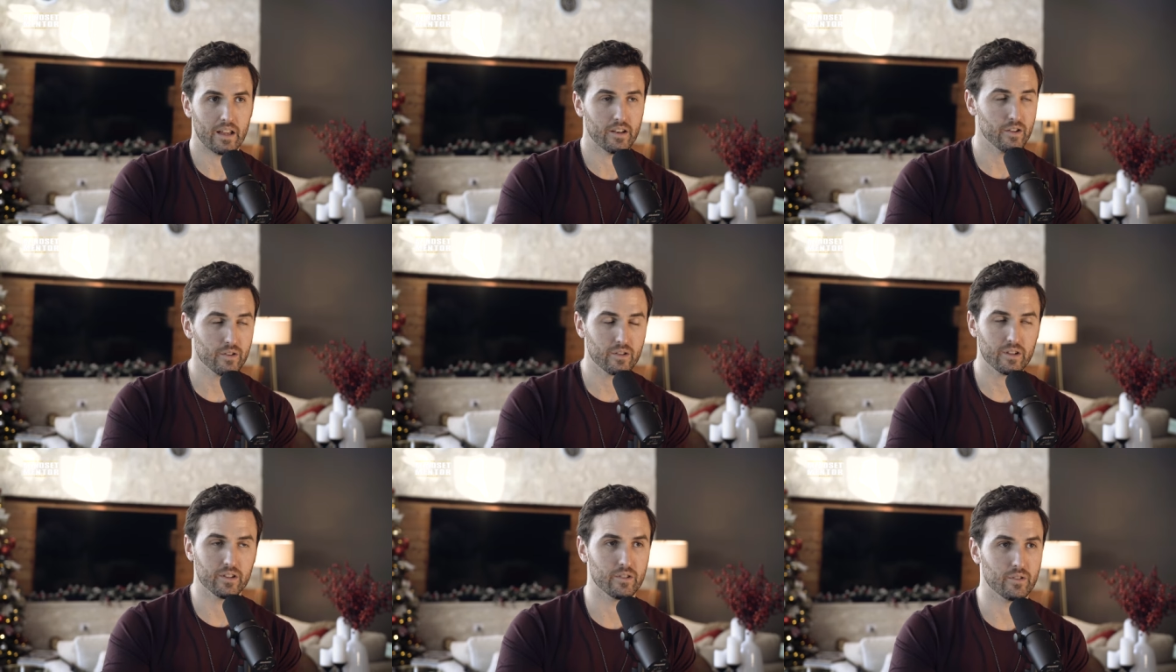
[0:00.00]

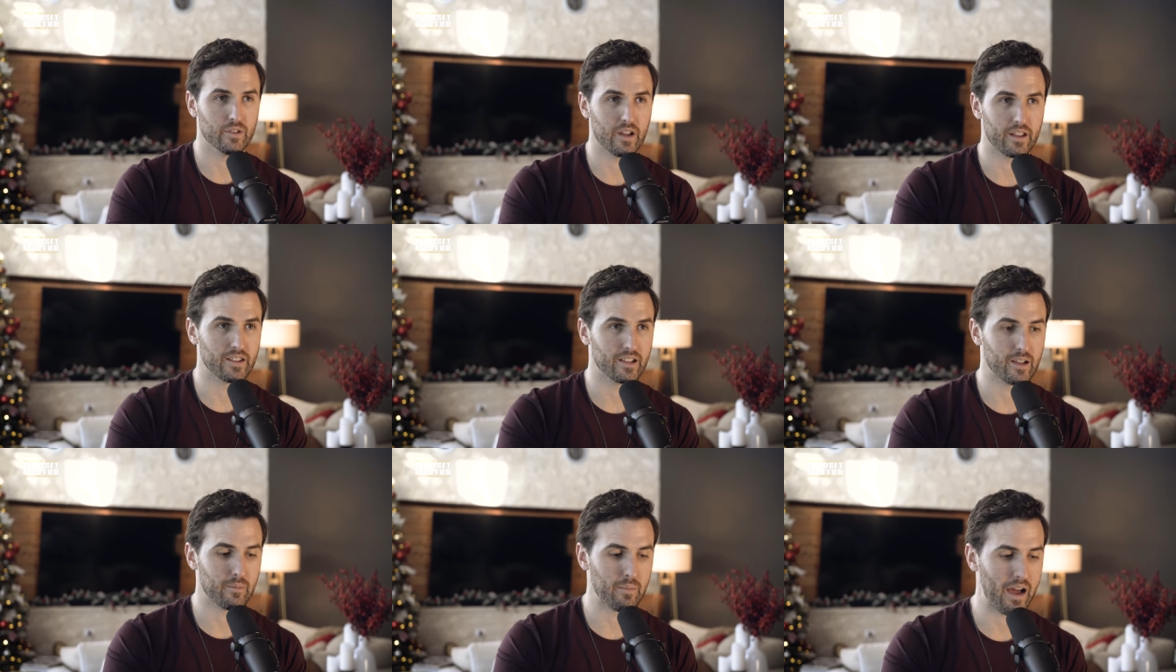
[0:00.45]
and you can do
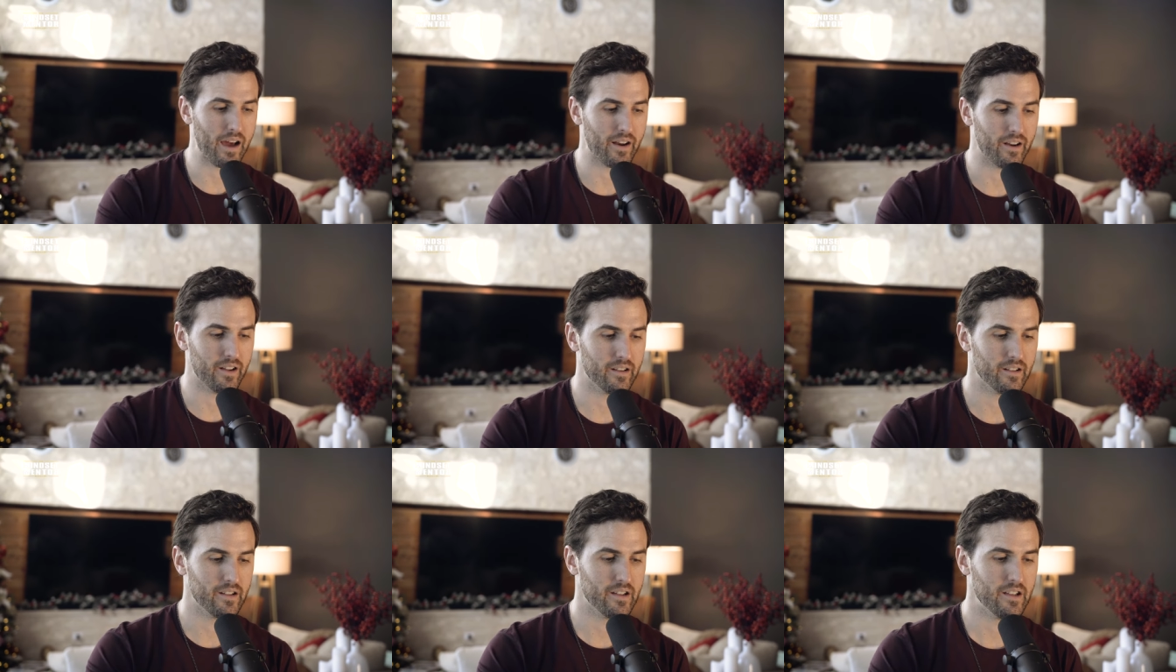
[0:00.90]
nothing
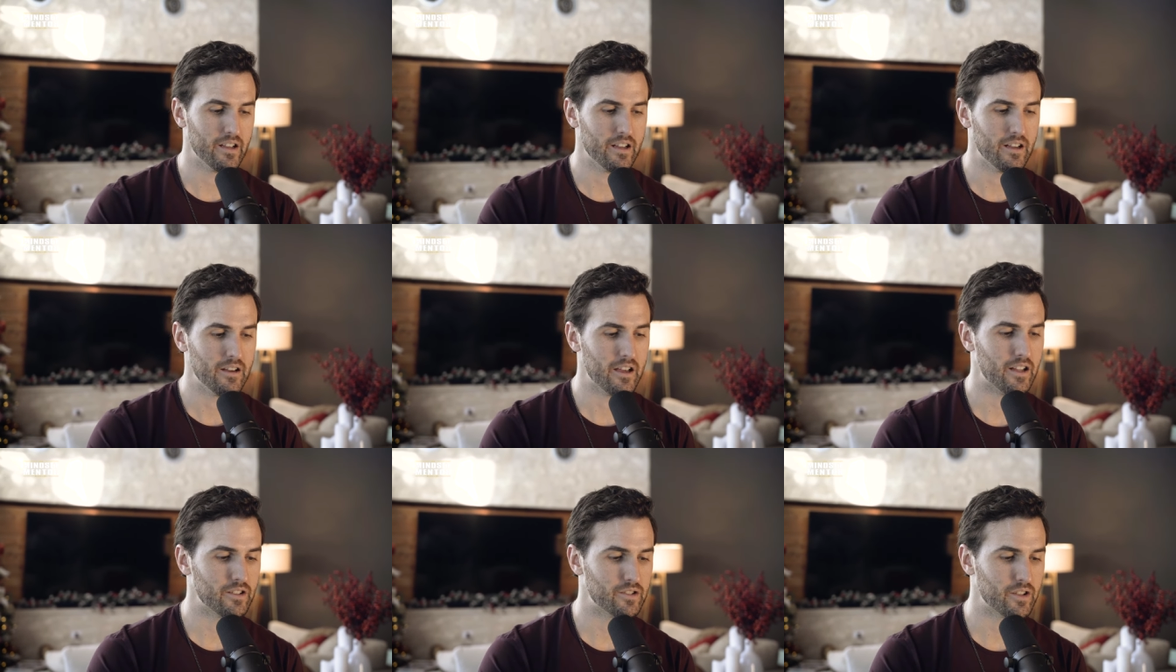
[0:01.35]
about it.
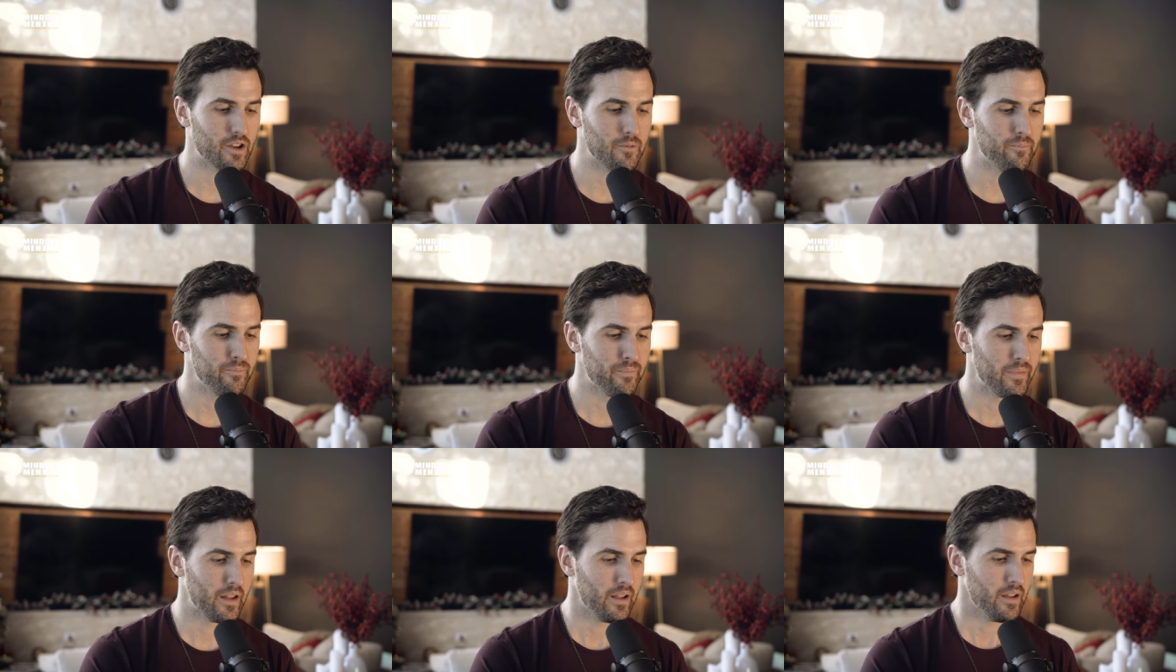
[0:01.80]
And
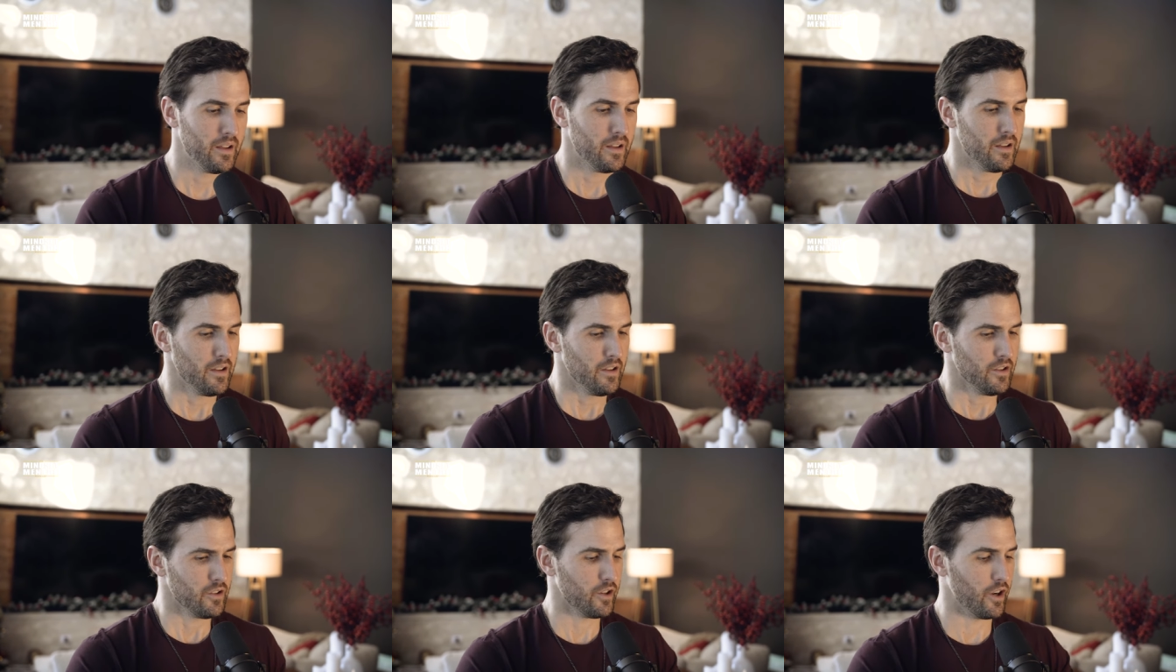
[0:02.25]
so,
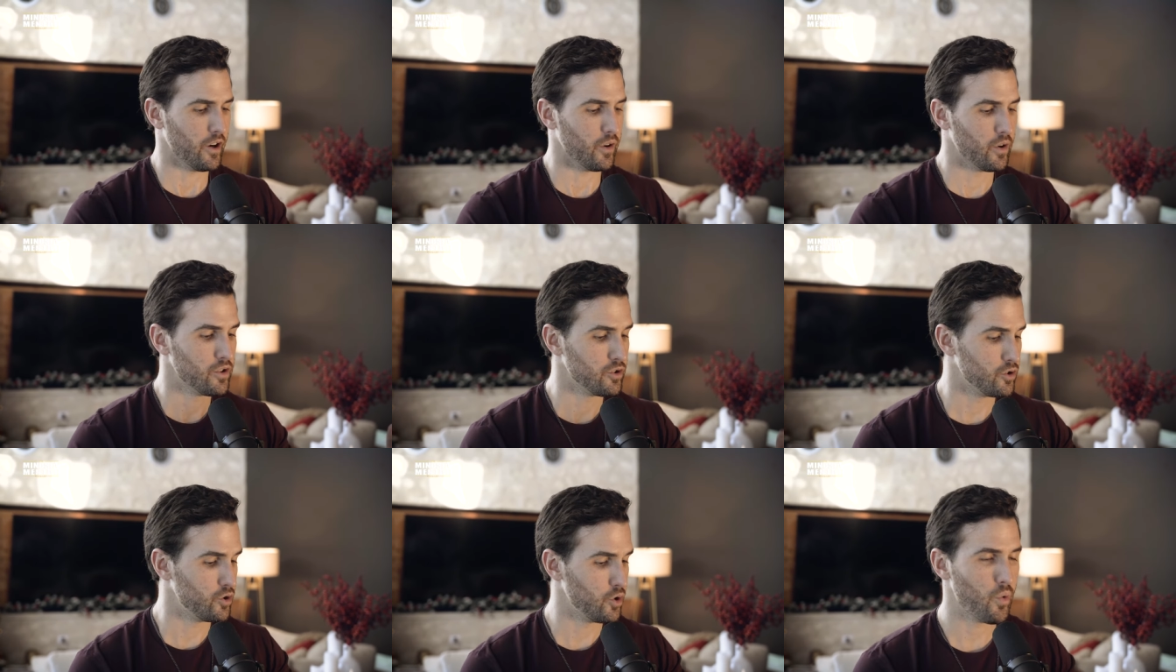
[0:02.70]
you
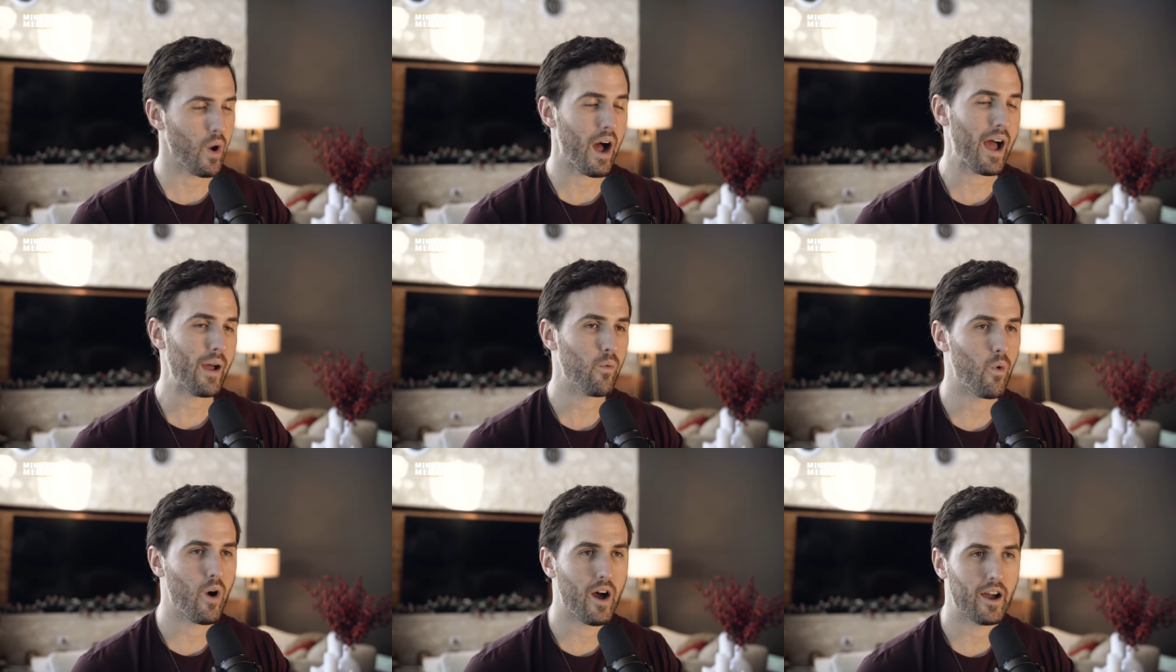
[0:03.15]
know, do
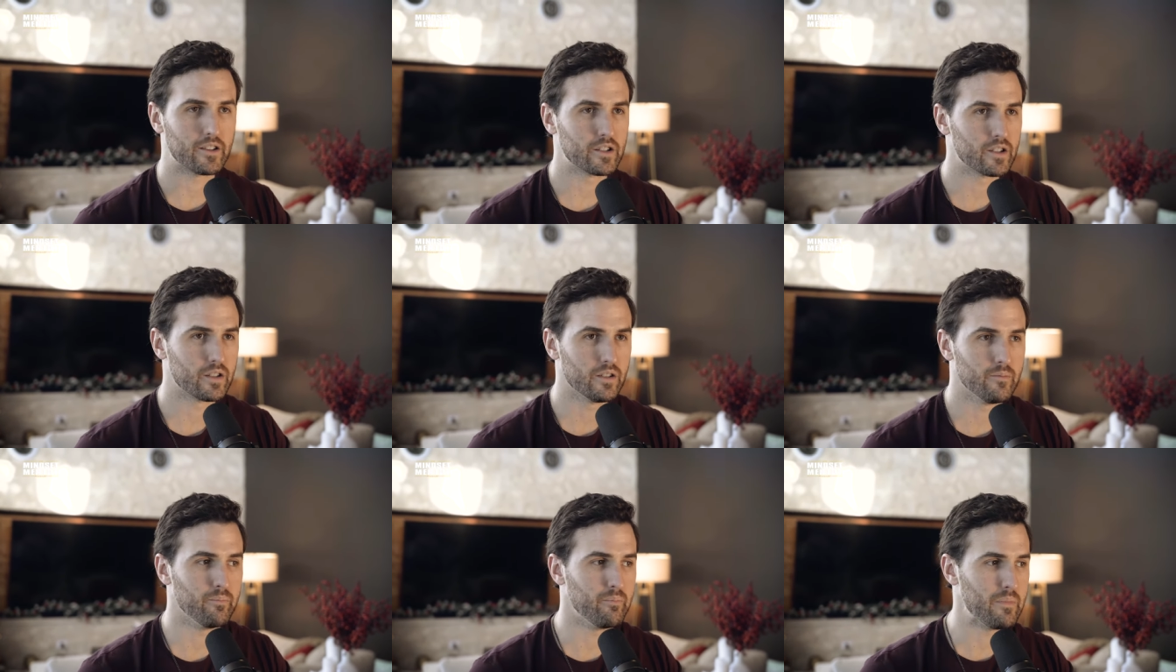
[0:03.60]
I
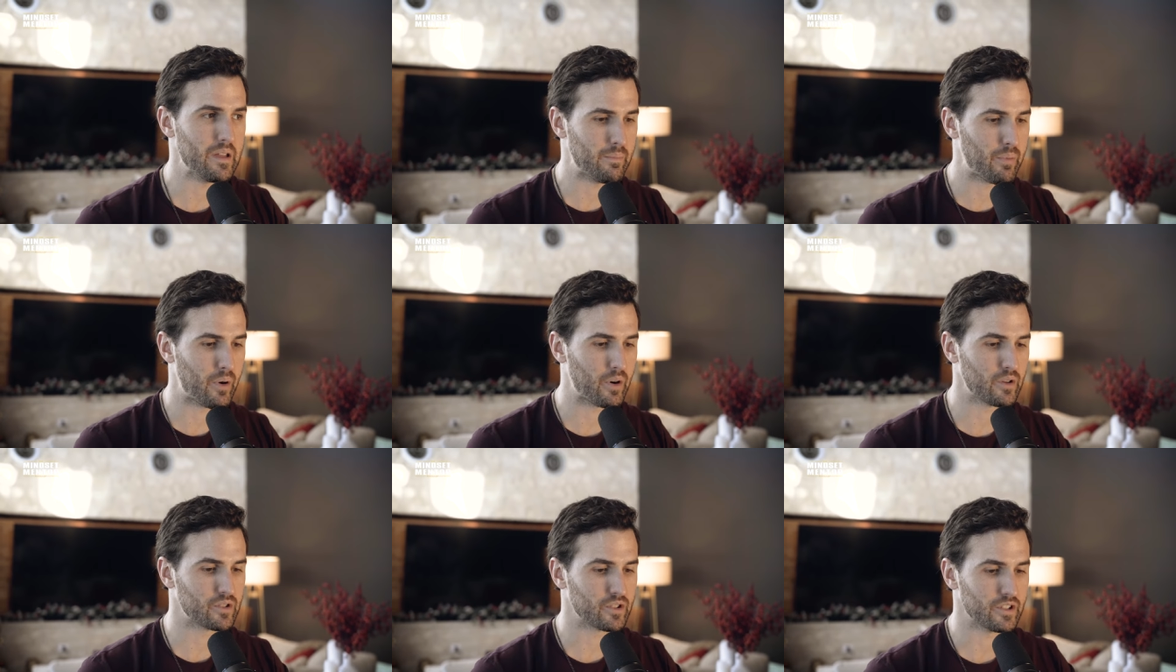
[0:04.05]
want, me
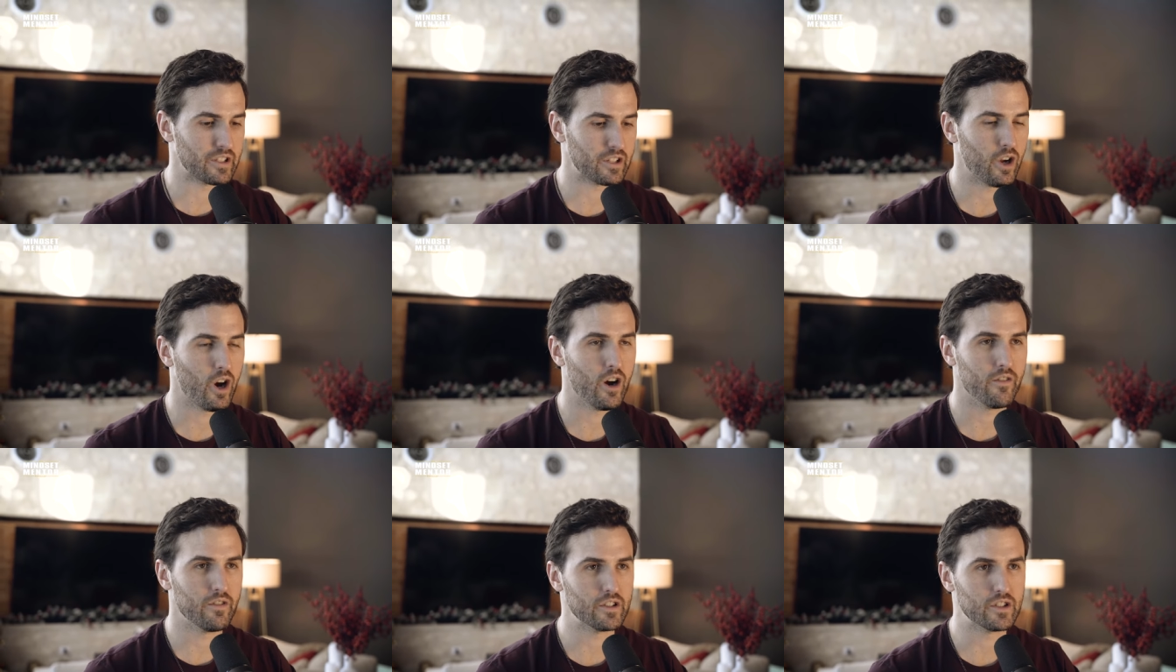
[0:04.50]
personally,
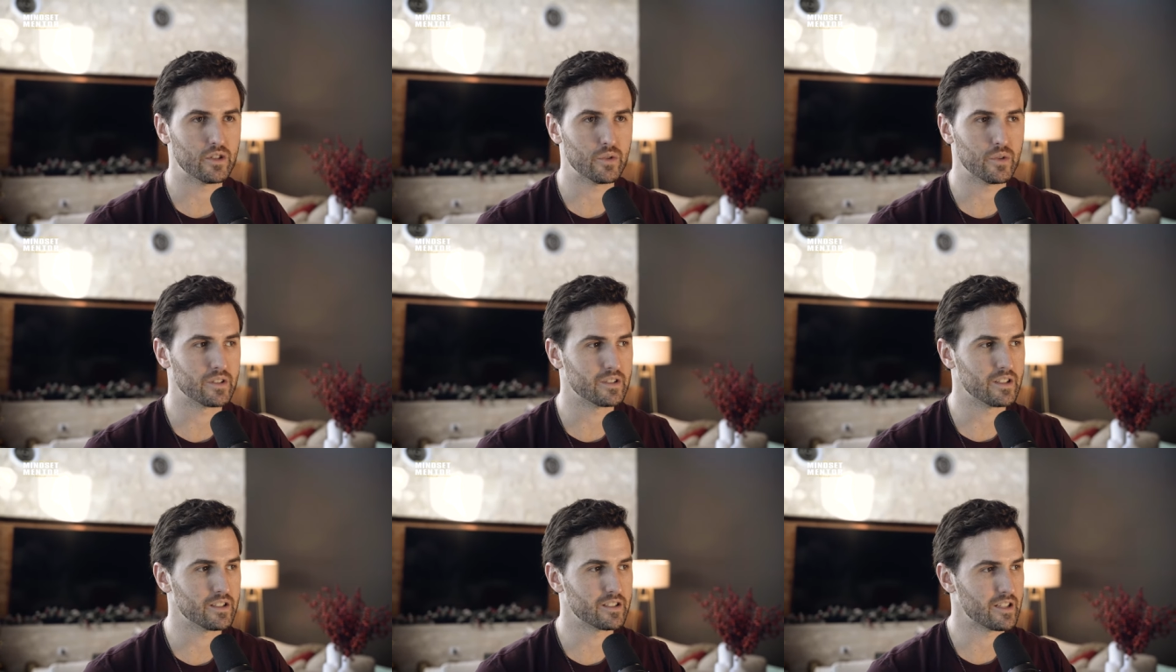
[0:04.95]
COVID
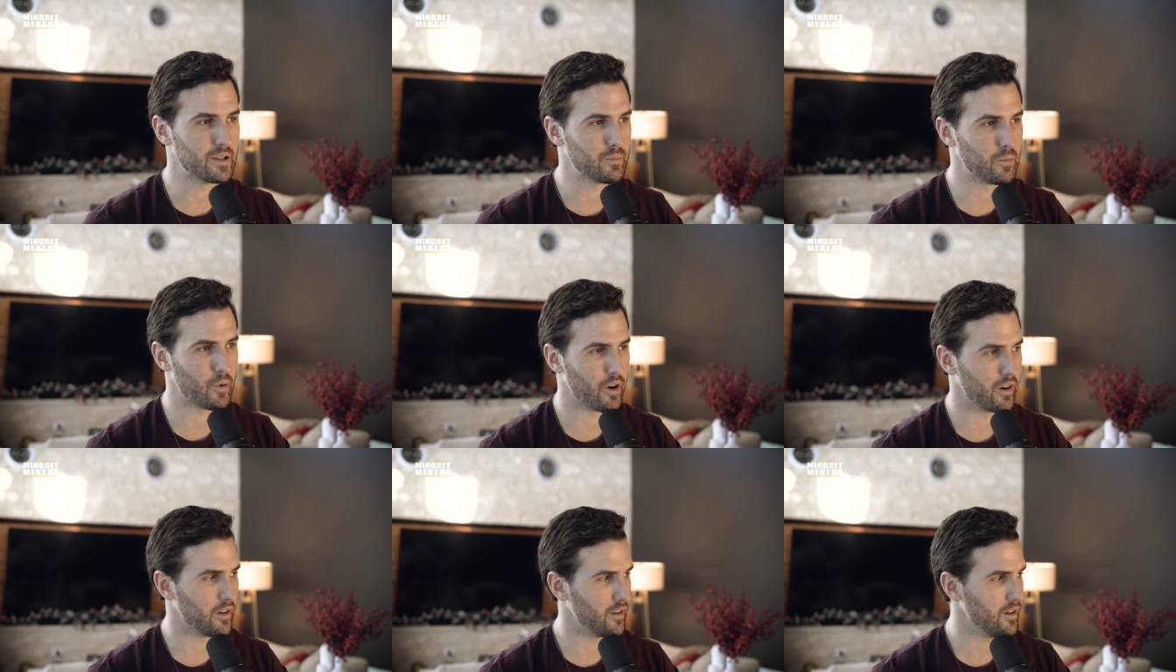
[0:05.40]
to exist
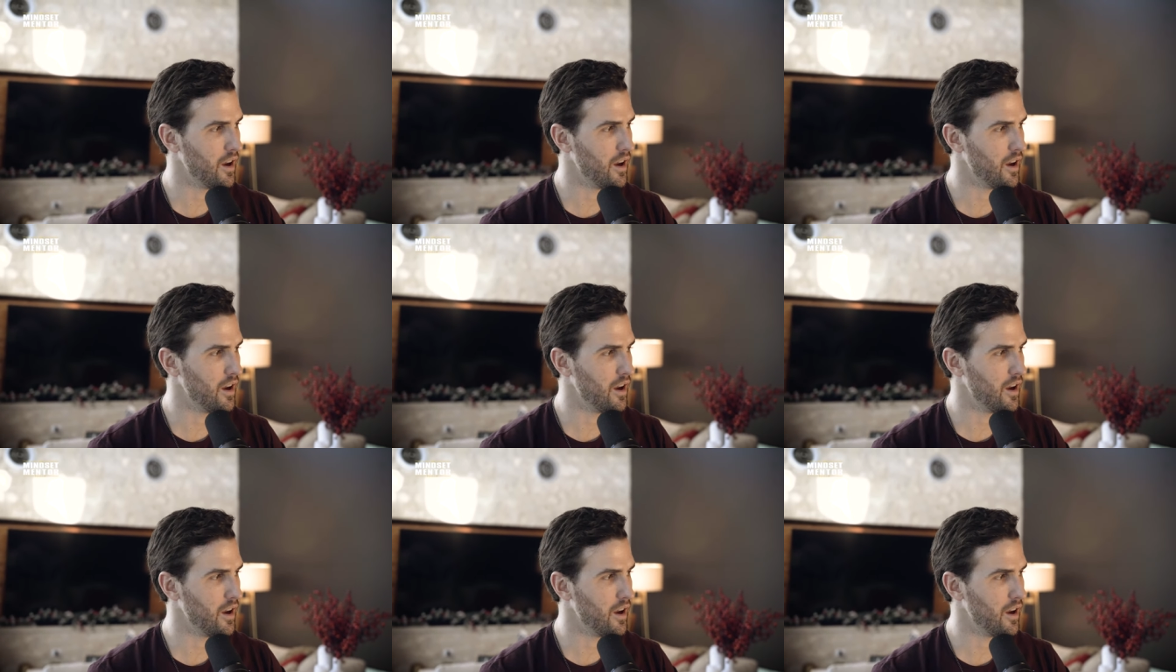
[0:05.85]
anymore?